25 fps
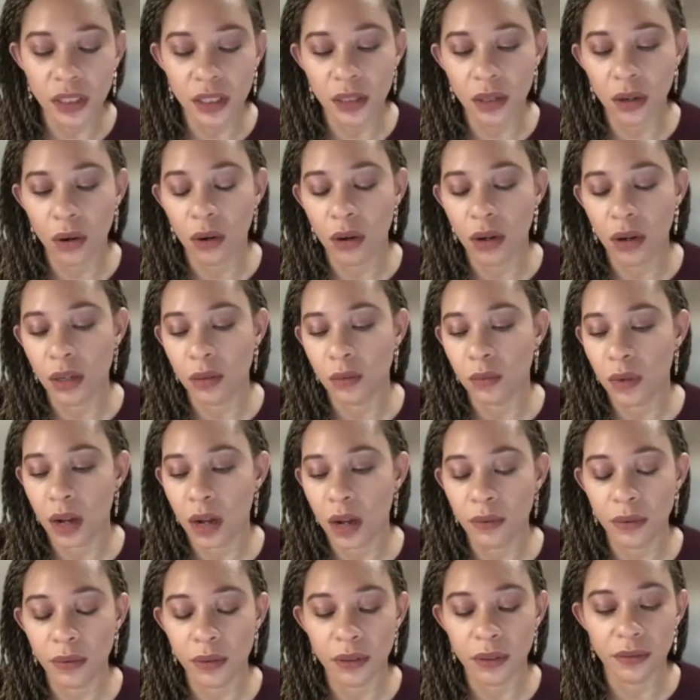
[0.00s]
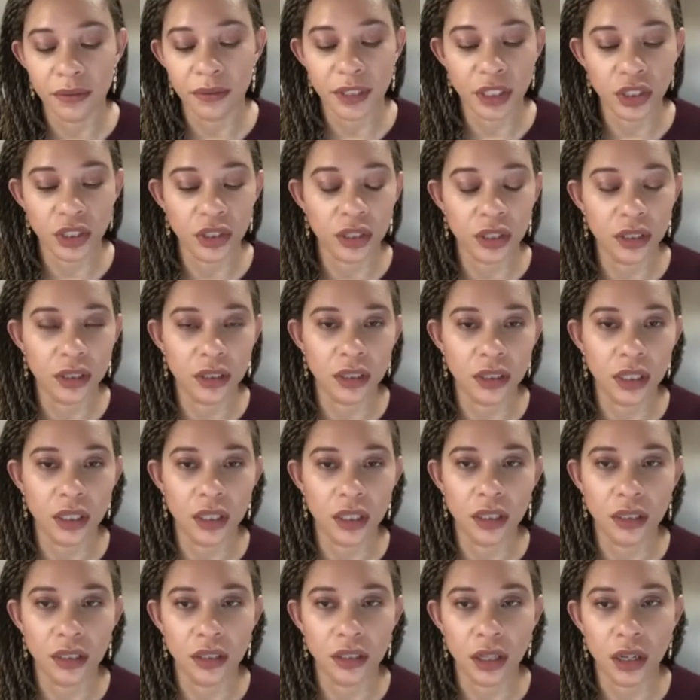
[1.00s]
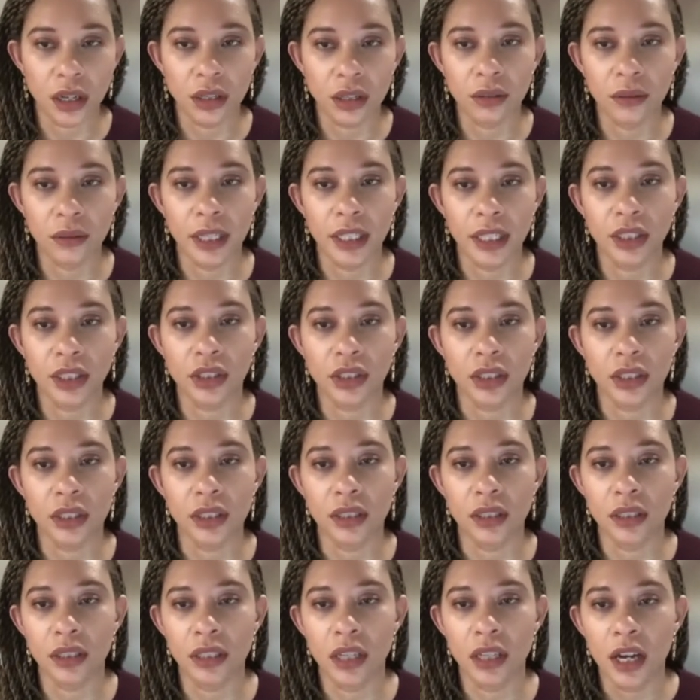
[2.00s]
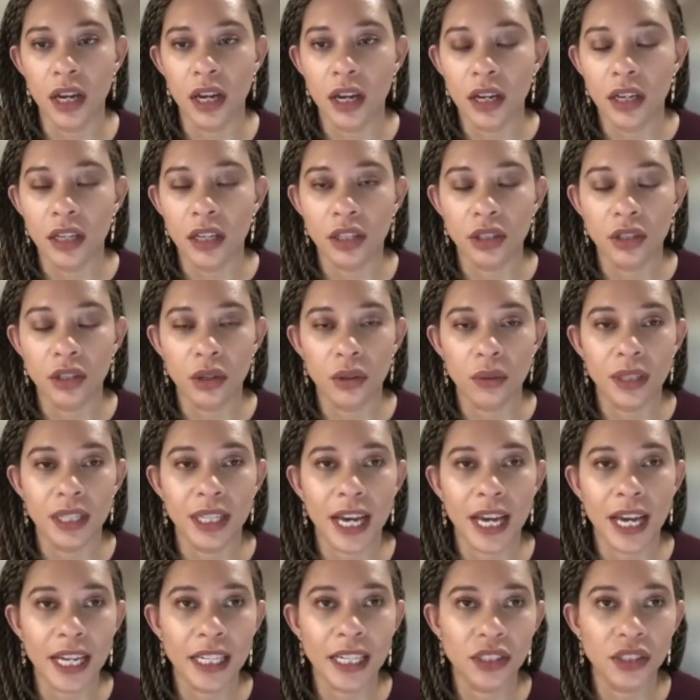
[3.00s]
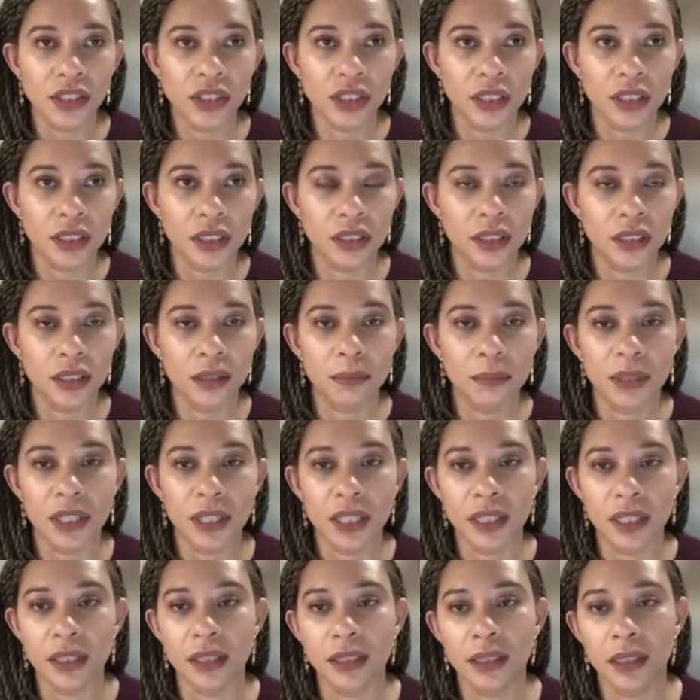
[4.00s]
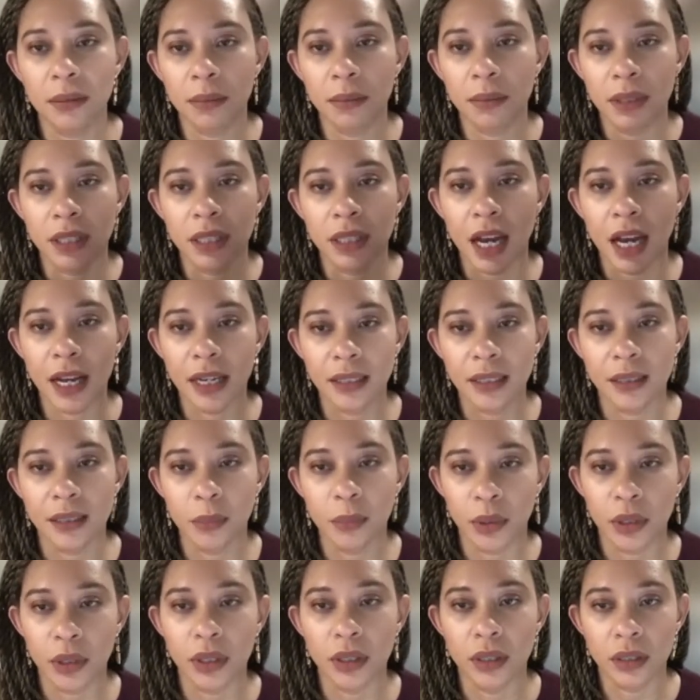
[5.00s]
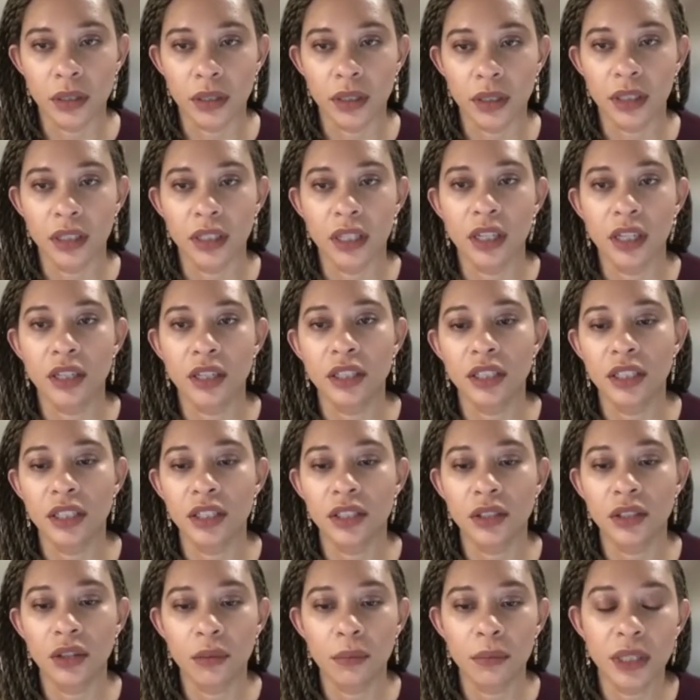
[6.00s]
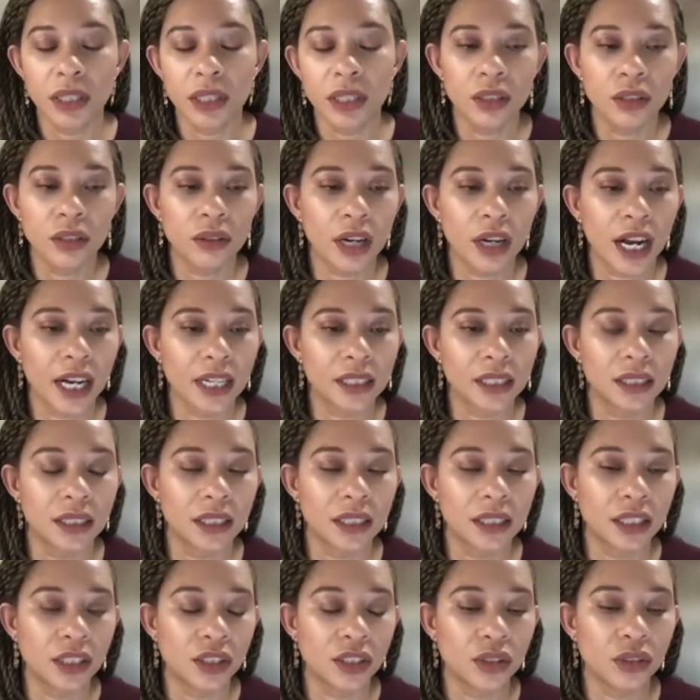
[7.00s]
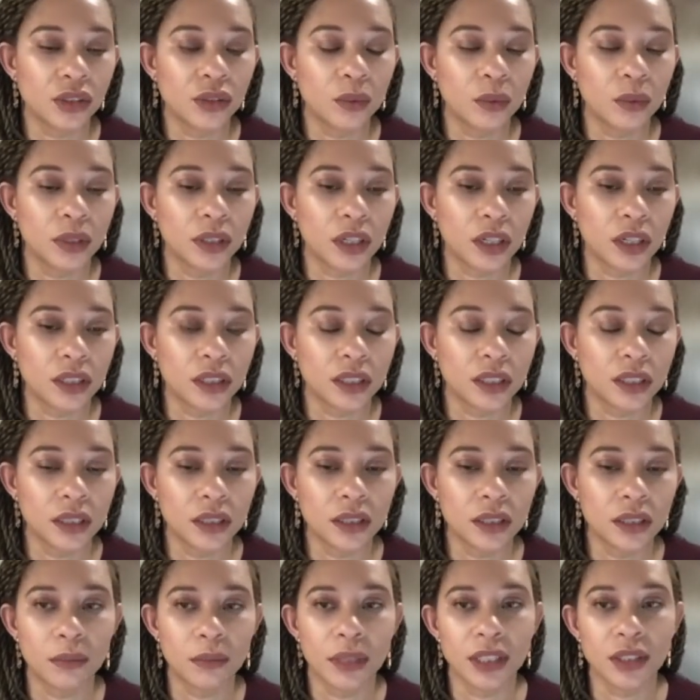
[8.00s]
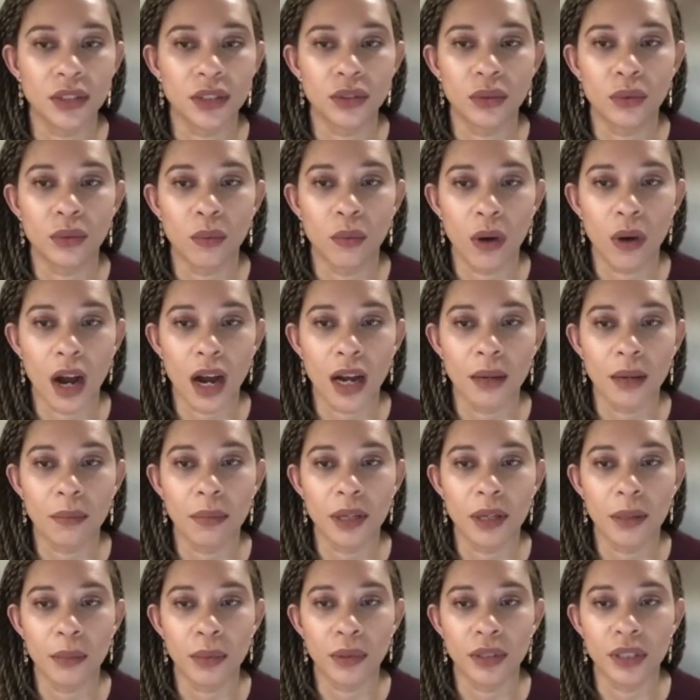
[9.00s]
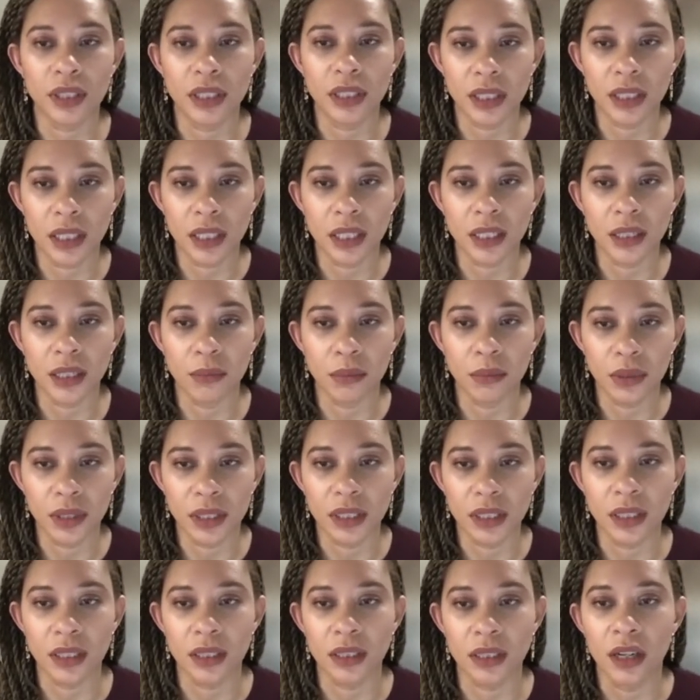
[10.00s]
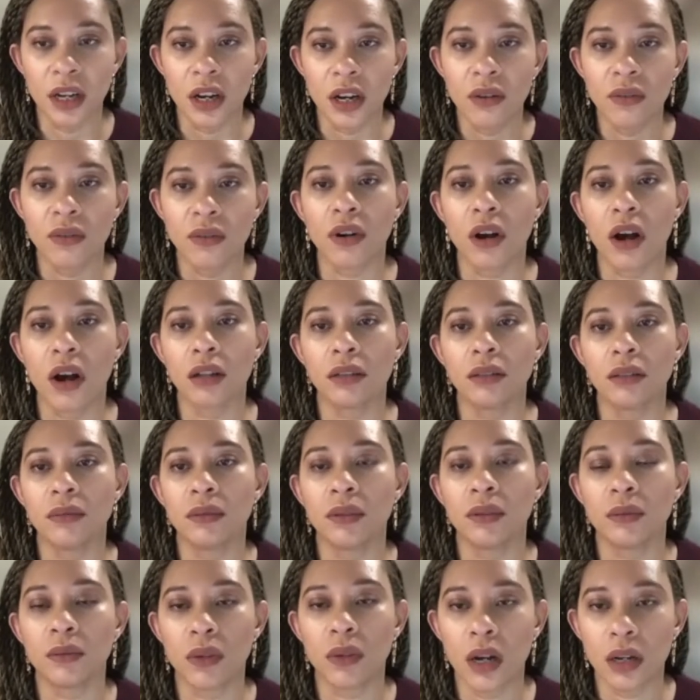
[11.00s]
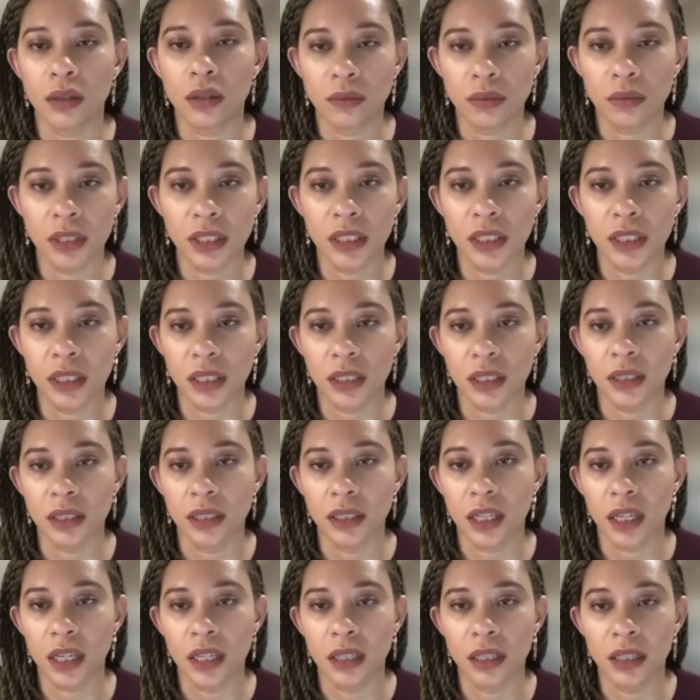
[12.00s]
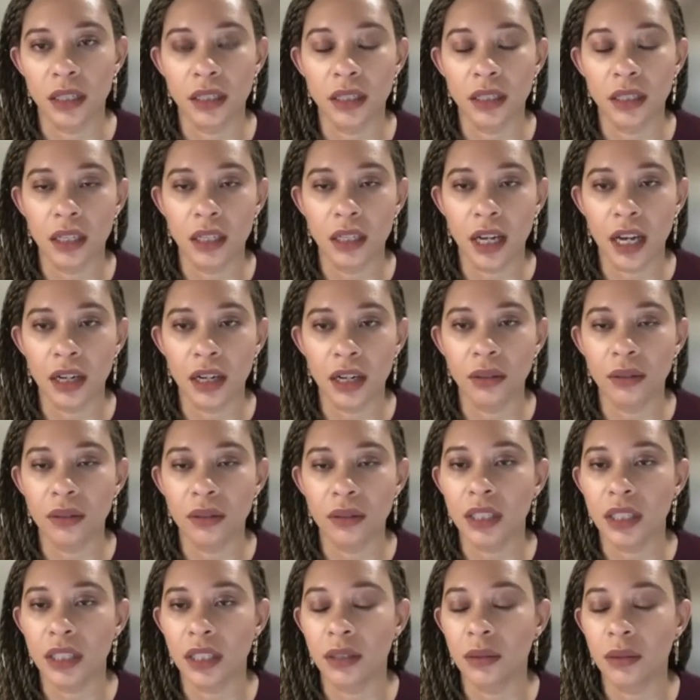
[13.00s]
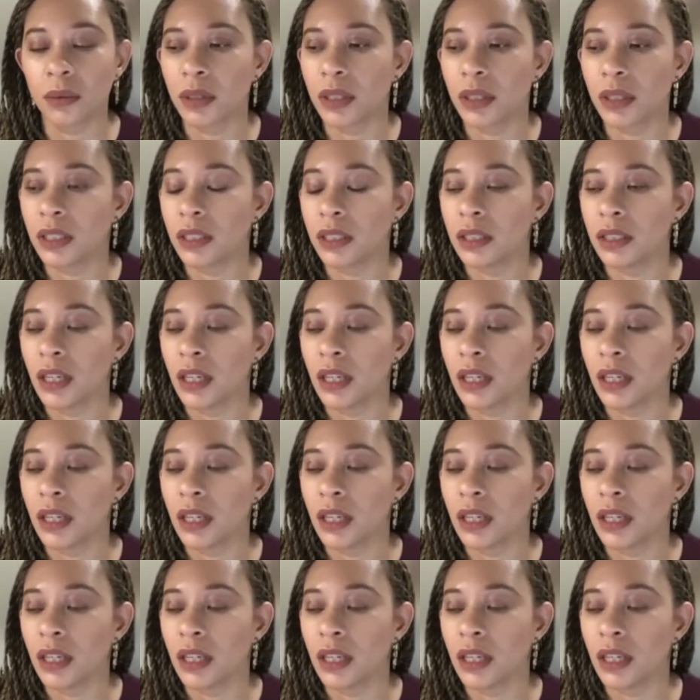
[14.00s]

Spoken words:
on wrongful convictions and exonerations, that is just, to me, the tip of the iceberg. There are so many cracks and issues with our system as to why people are sitting in prison for all of the wrong reasons. And again, I don't think anyone is